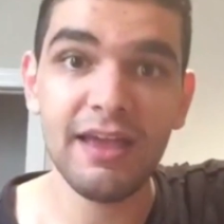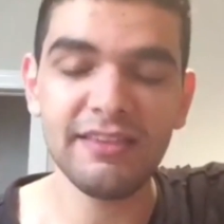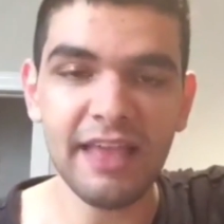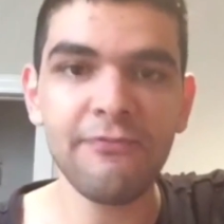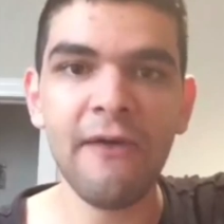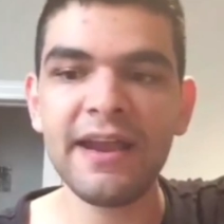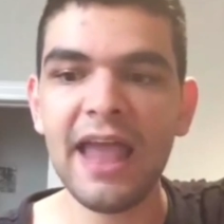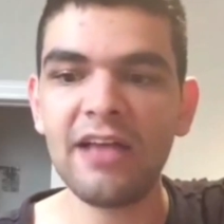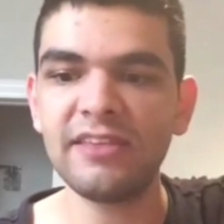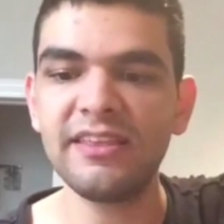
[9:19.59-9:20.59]
and they find
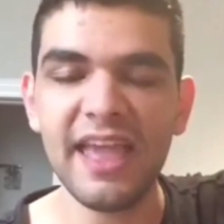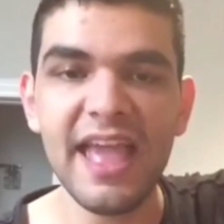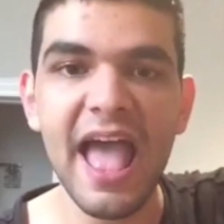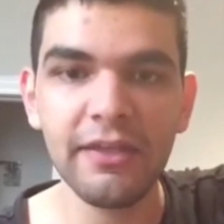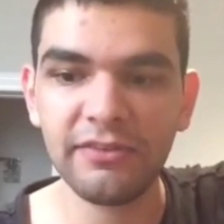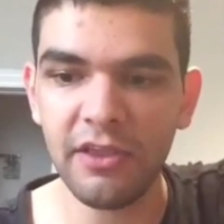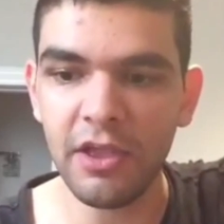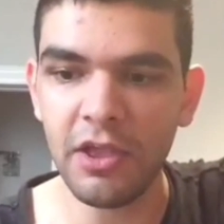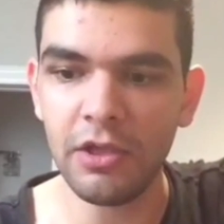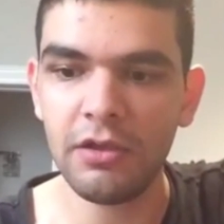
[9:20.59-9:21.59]
out that they have
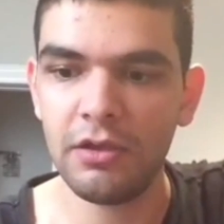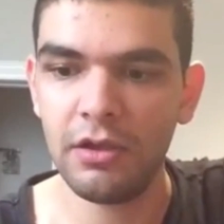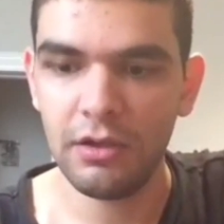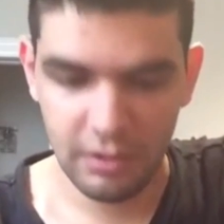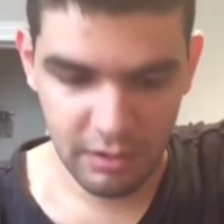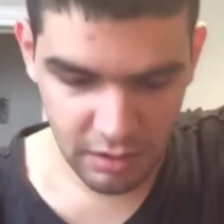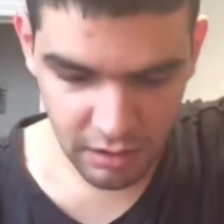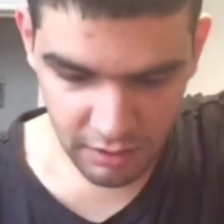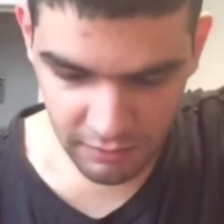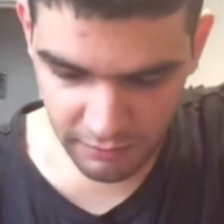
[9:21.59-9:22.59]
to
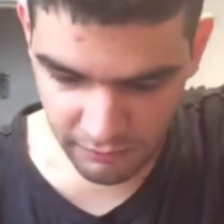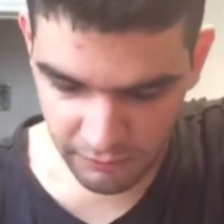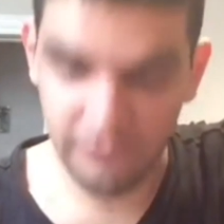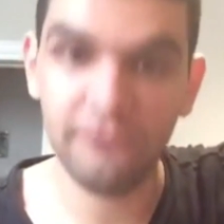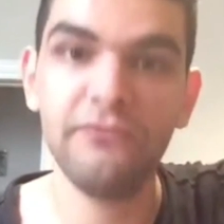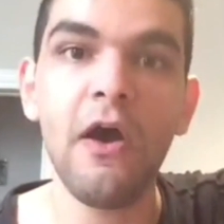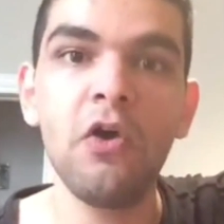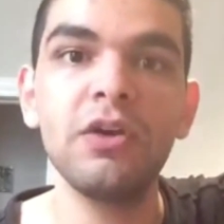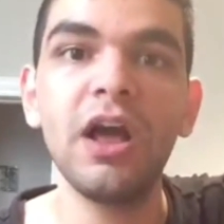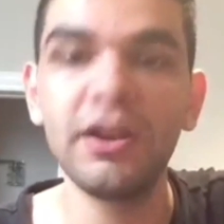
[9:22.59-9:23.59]

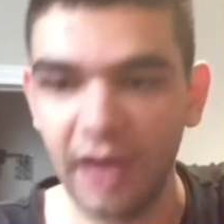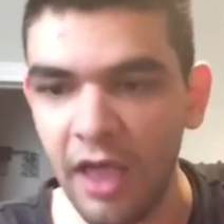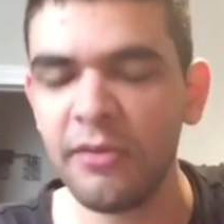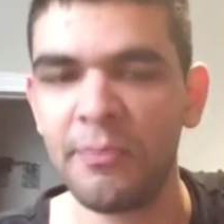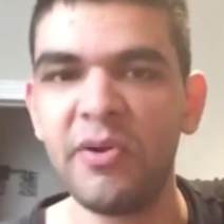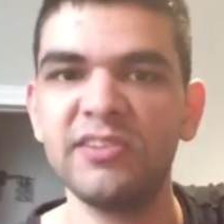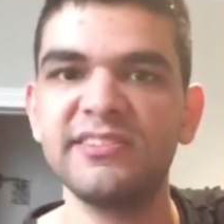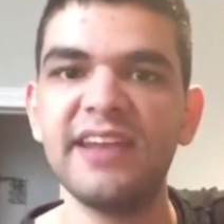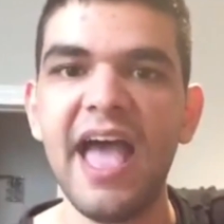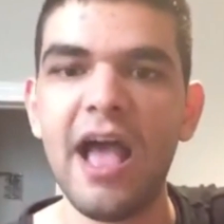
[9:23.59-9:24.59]
vote another
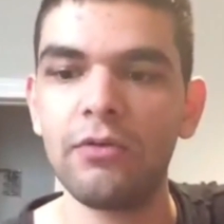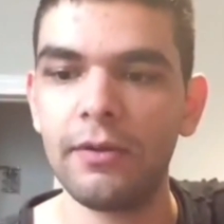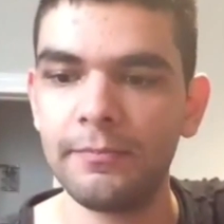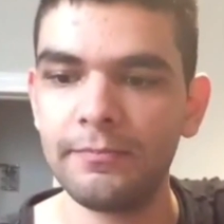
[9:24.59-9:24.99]
person out.